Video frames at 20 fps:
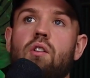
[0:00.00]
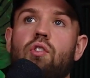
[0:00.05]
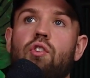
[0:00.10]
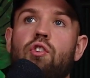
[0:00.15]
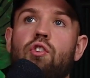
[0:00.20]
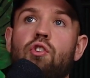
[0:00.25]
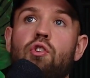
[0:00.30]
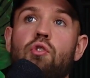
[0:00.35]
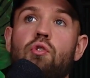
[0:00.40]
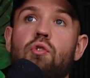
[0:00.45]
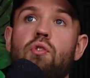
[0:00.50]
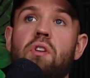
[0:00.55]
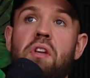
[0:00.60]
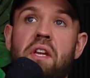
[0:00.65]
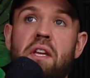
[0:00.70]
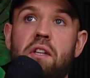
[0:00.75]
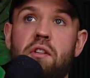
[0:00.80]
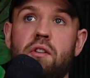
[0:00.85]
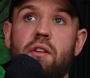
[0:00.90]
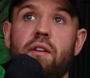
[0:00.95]
you
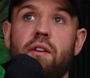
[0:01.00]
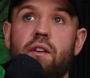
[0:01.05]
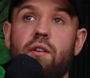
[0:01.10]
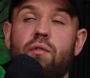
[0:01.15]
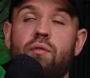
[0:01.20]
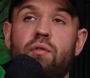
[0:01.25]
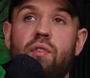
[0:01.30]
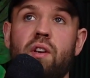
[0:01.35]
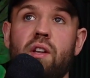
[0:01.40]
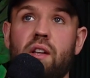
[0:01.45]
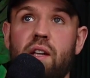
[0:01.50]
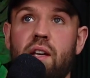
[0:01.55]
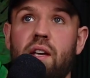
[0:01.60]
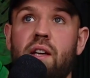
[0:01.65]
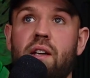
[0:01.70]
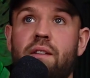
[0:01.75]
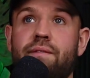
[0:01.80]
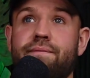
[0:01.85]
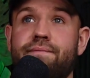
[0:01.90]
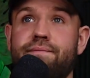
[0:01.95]
need to
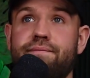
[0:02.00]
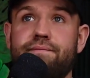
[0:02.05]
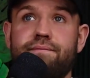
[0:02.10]
really